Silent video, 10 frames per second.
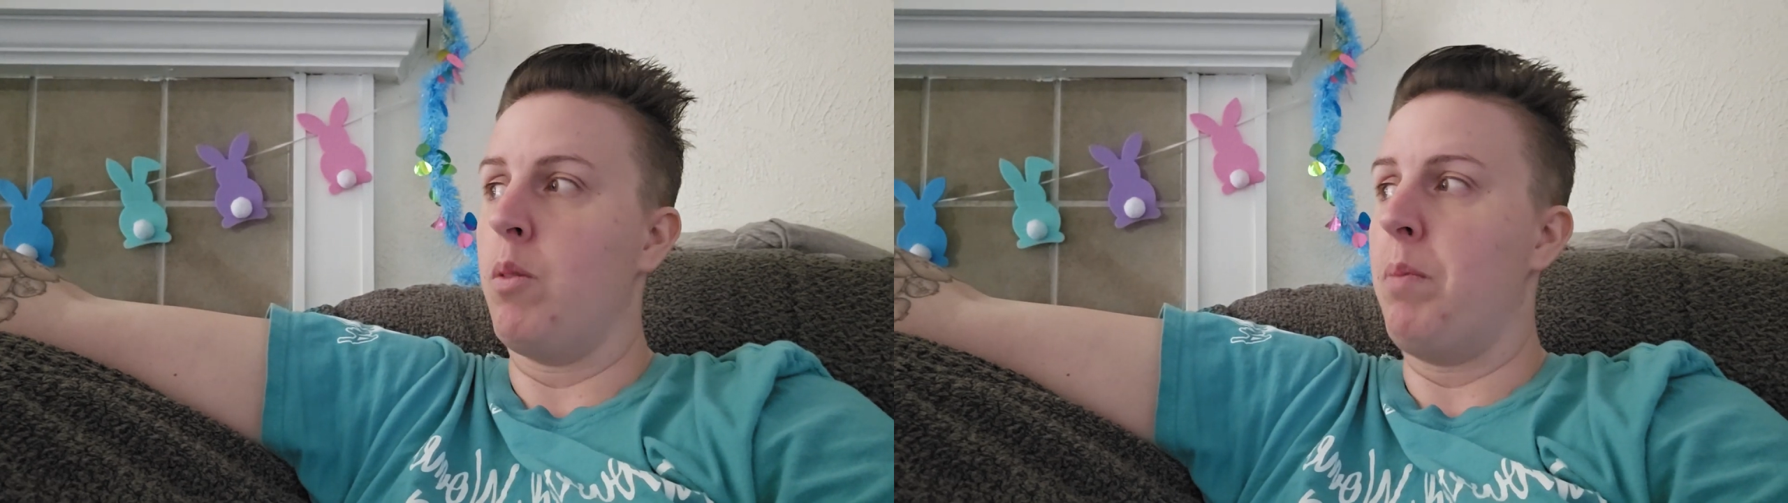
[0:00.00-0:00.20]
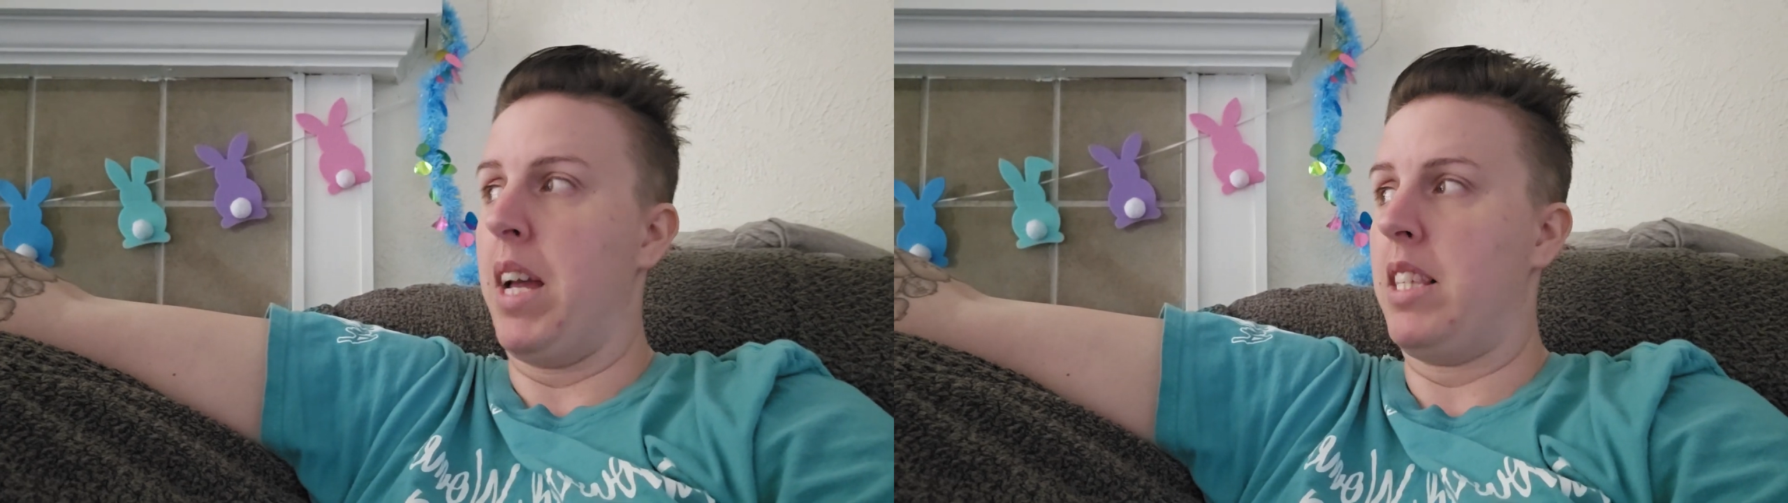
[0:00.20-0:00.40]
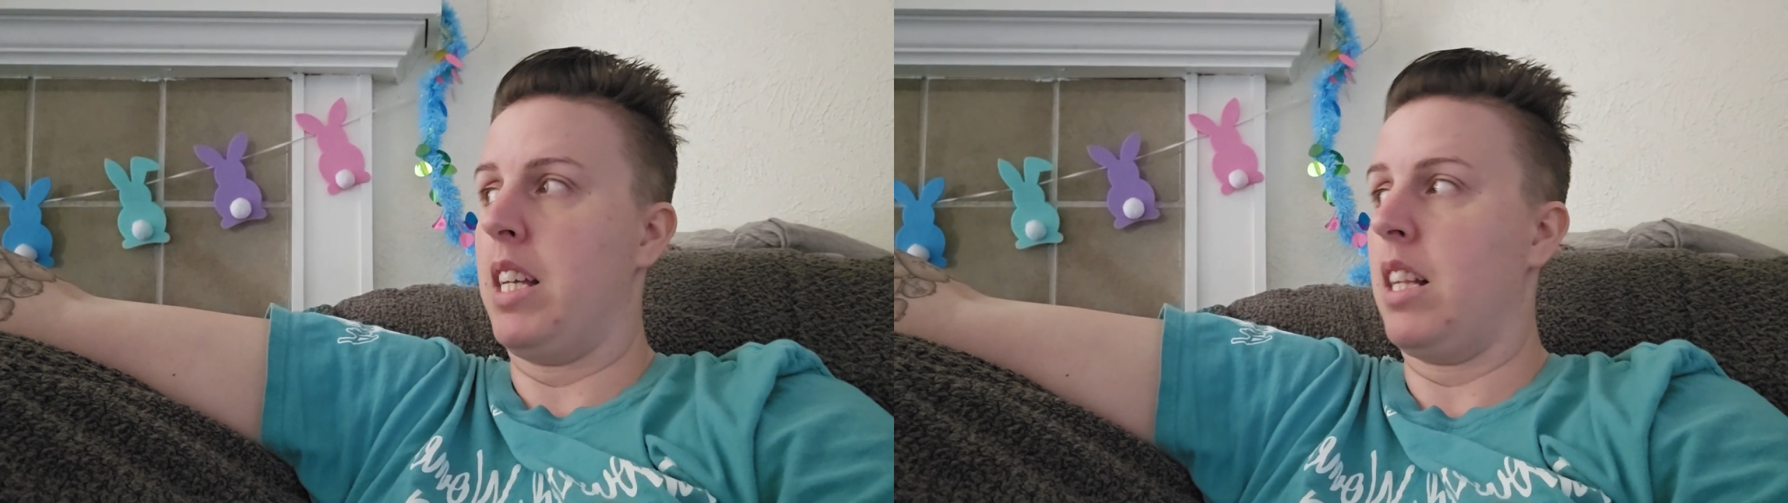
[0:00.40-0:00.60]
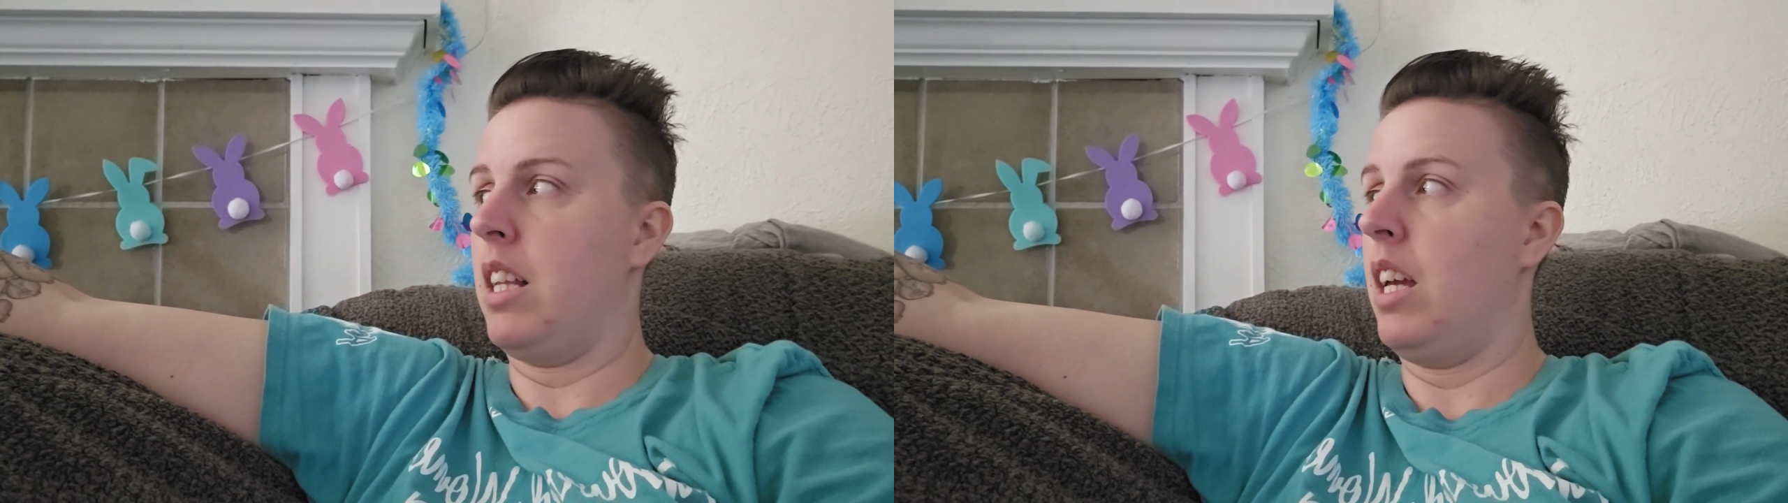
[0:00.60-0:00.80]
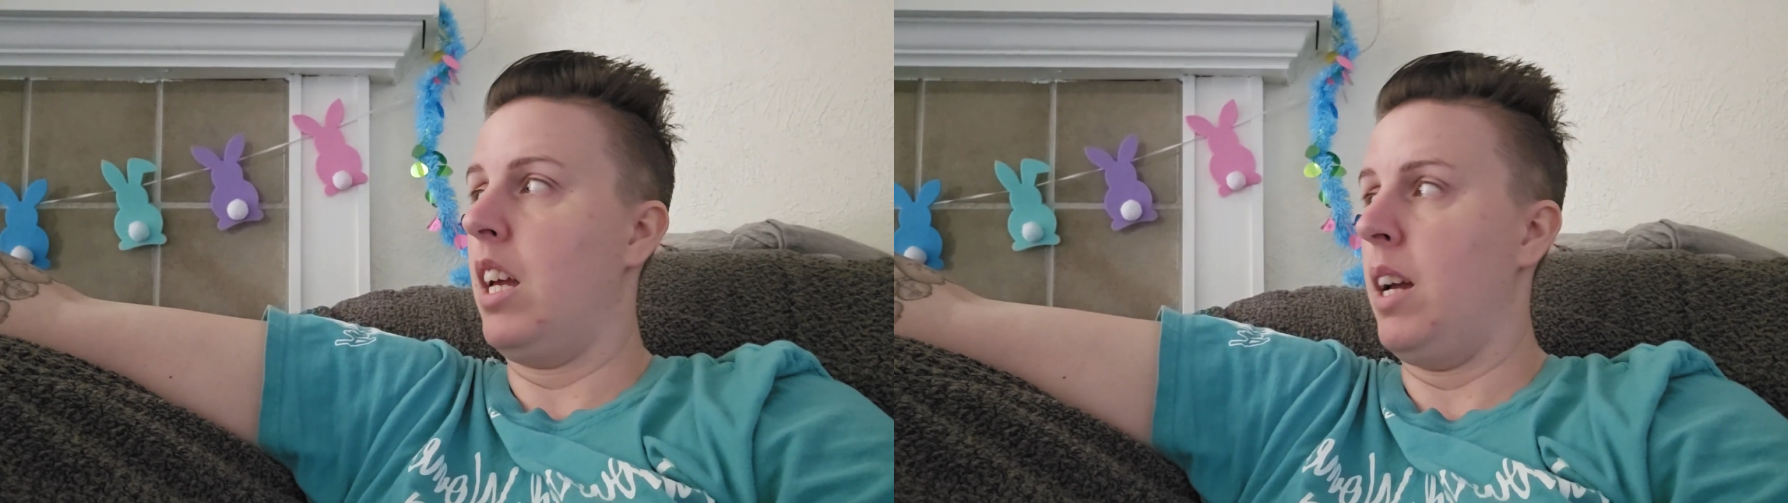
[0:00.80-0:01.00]
We'll
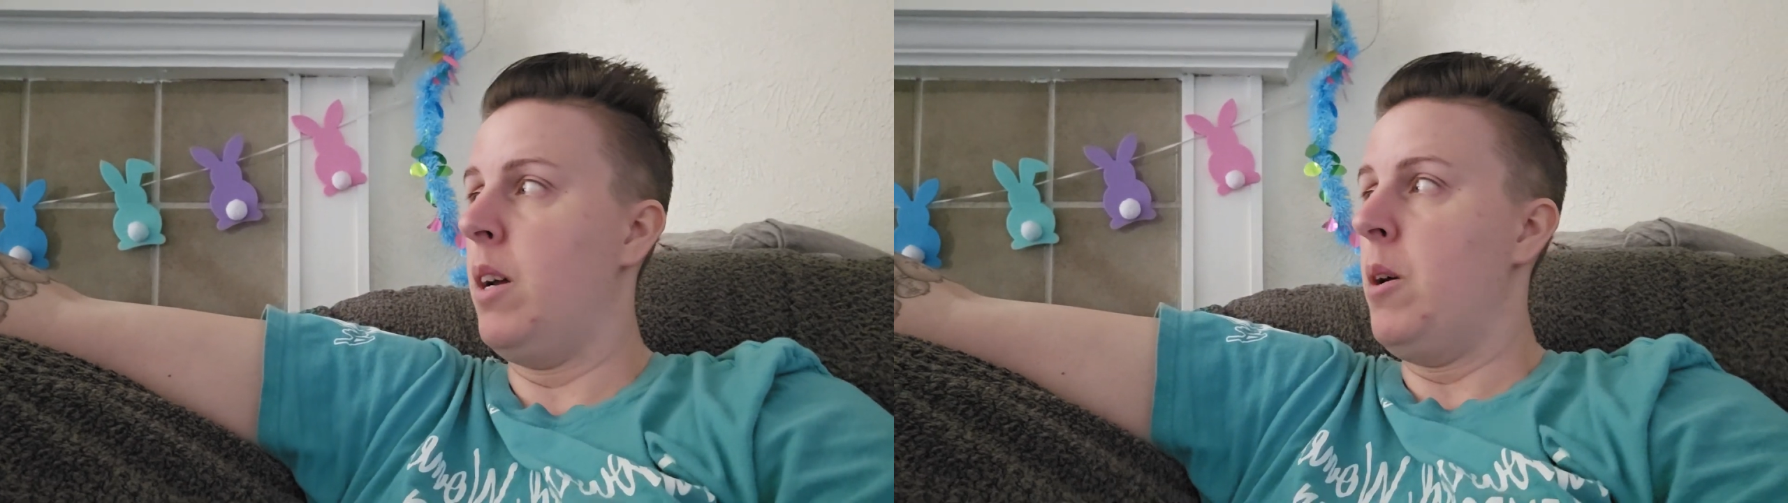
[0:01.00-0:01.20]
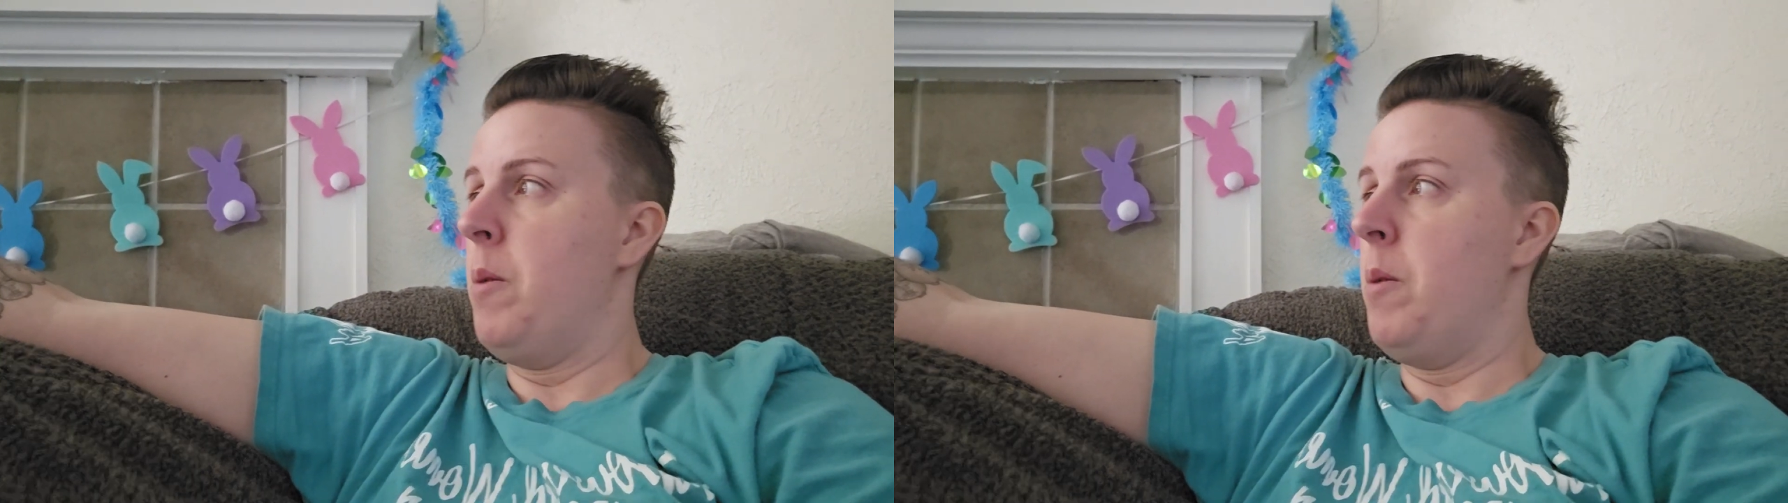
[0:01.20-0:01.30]
basically